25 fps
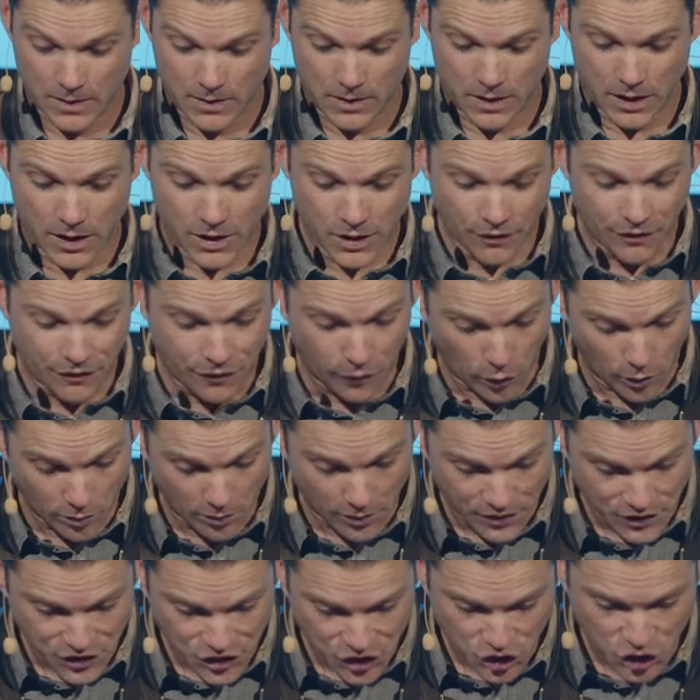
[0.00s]
in the form
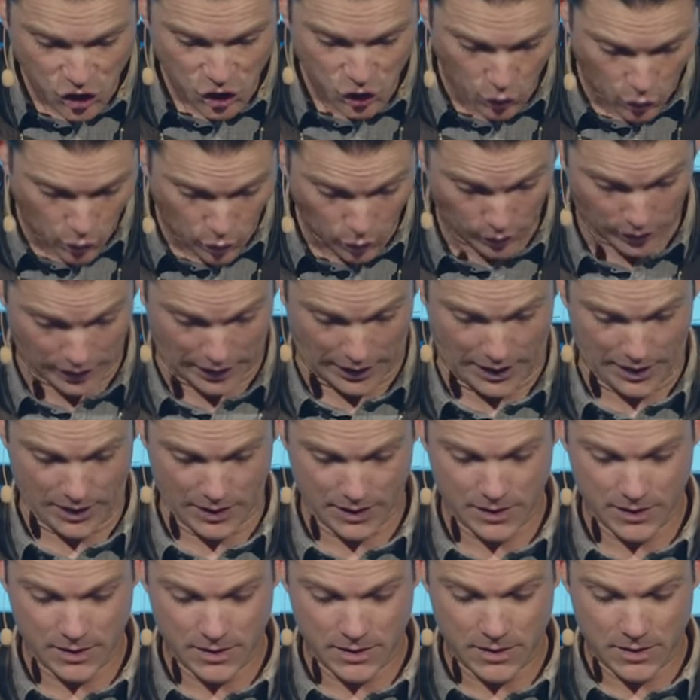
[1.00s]
of a story
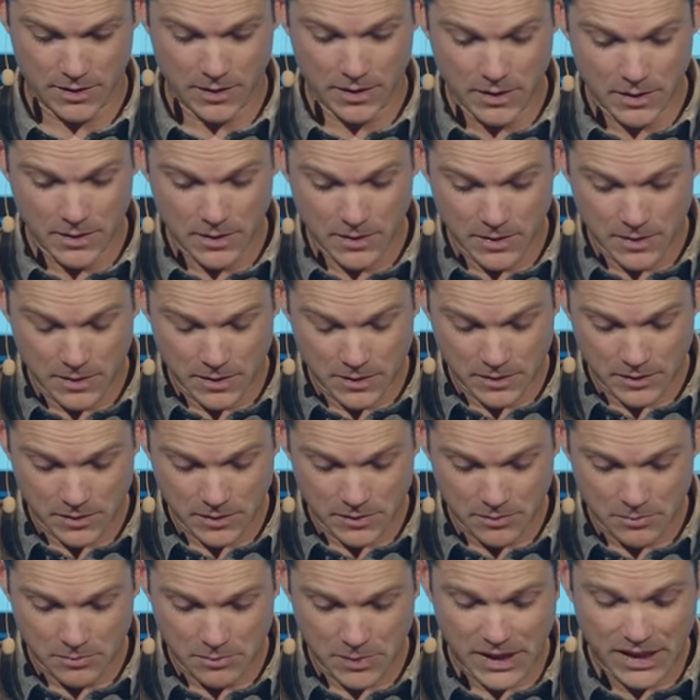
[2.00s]

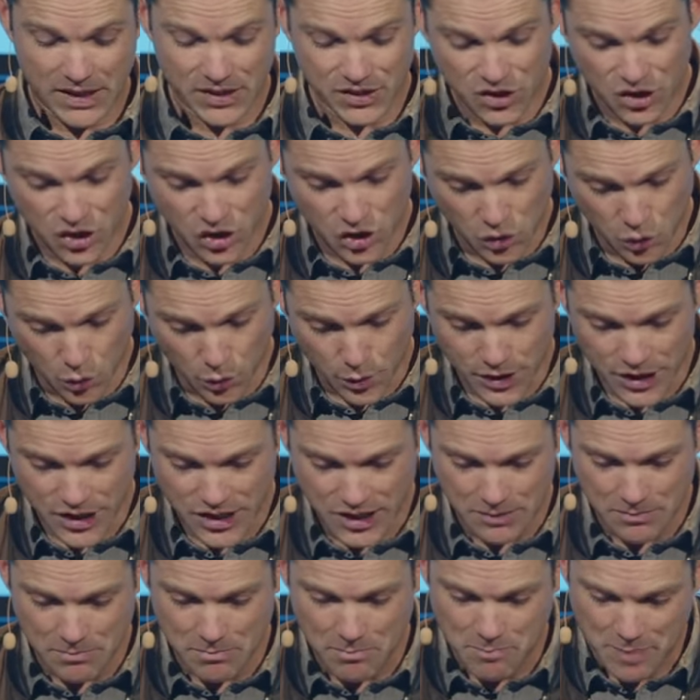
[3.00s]
because stories
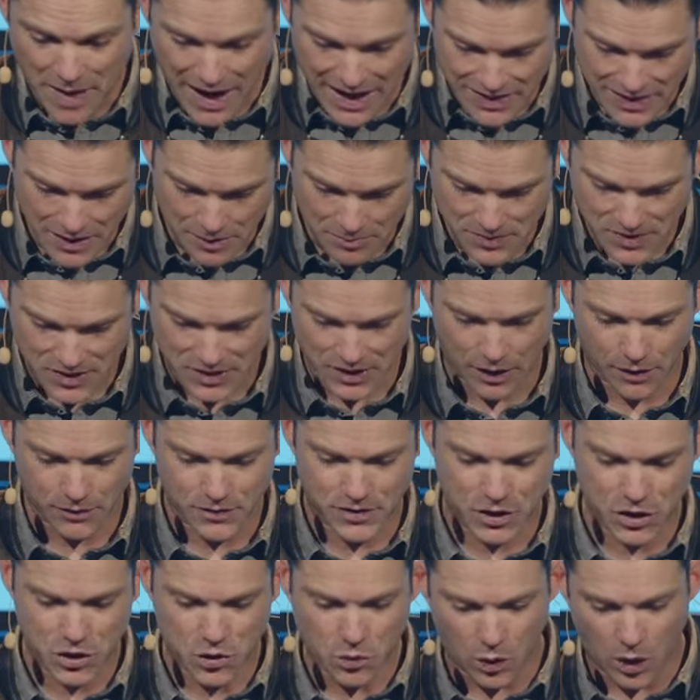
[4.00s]
embed
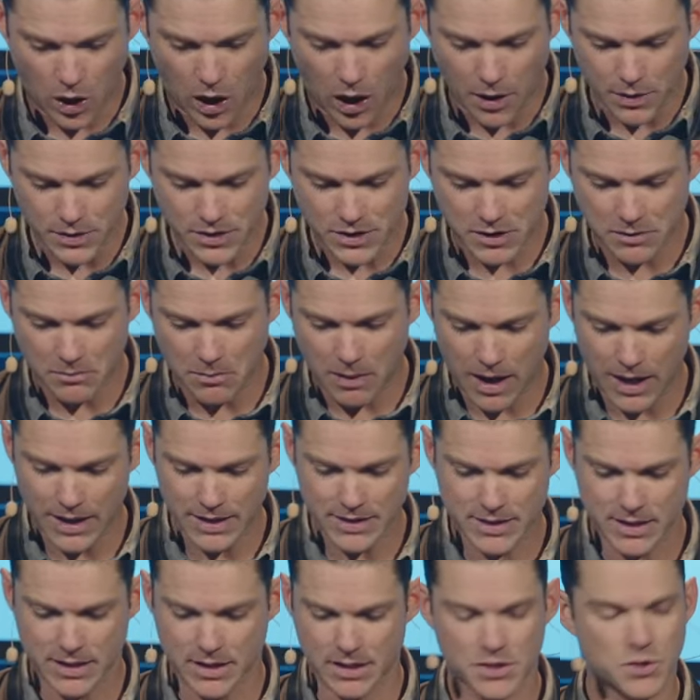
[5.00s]
themselves into our hearts and
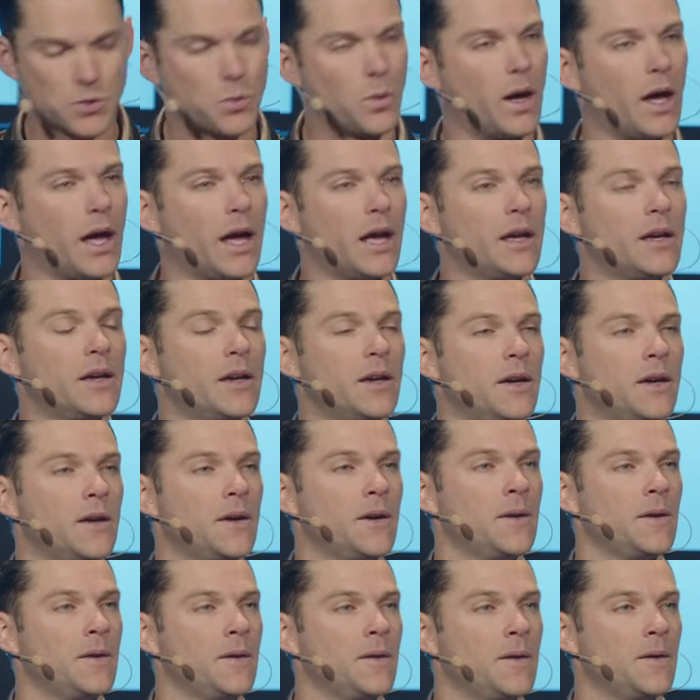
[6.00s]
minds in this way.
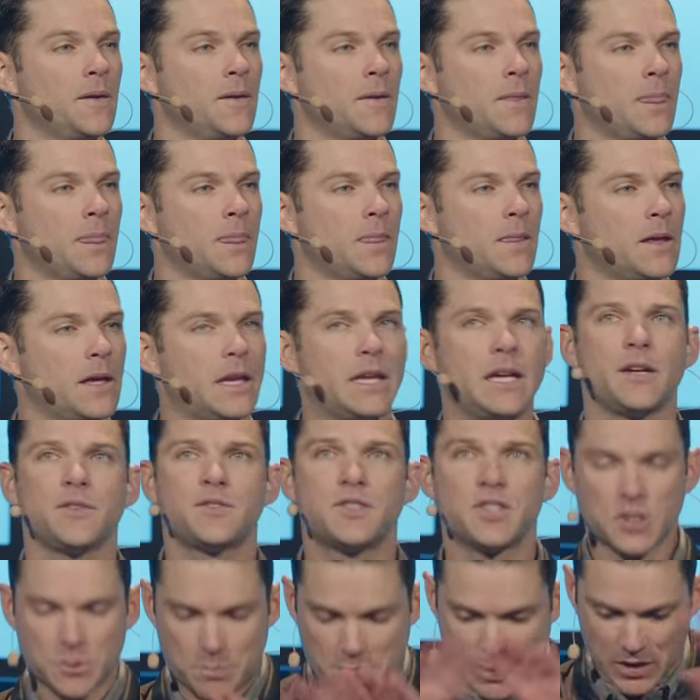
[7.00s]
And he gives
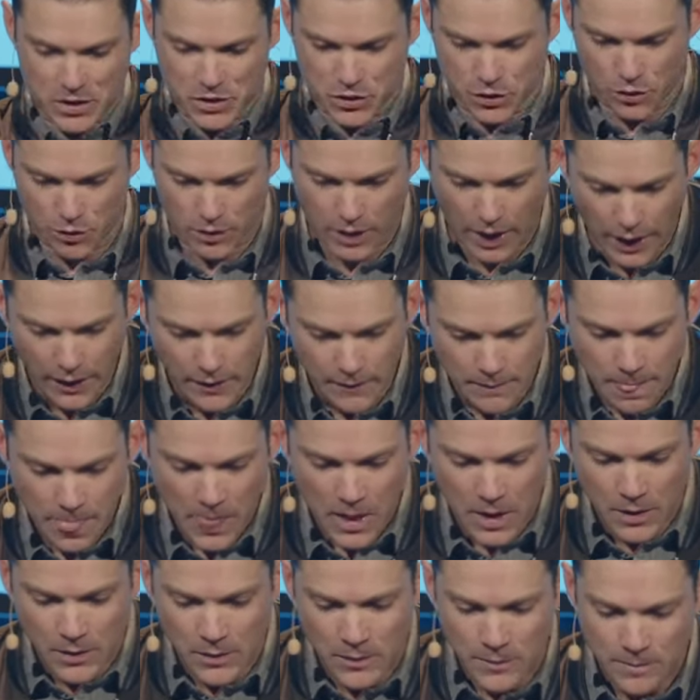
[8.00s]
this picture, okay?
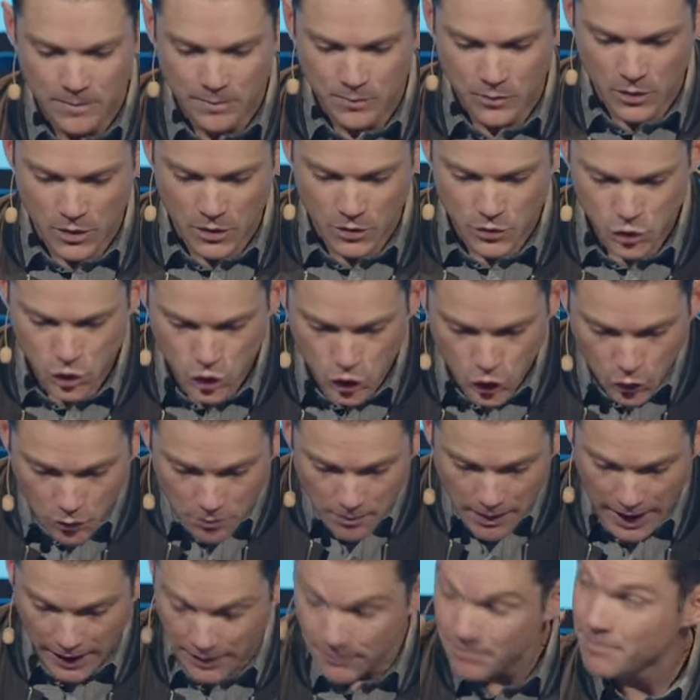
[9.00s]
Two
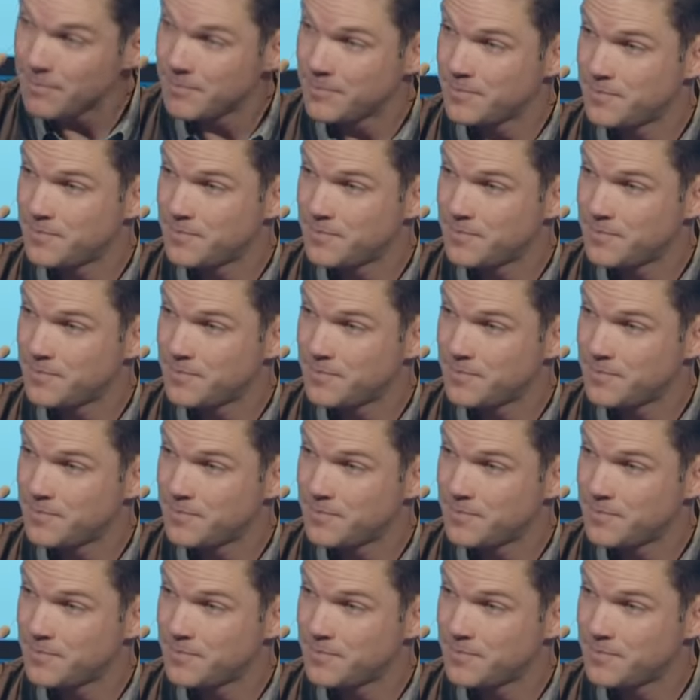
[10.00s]
men,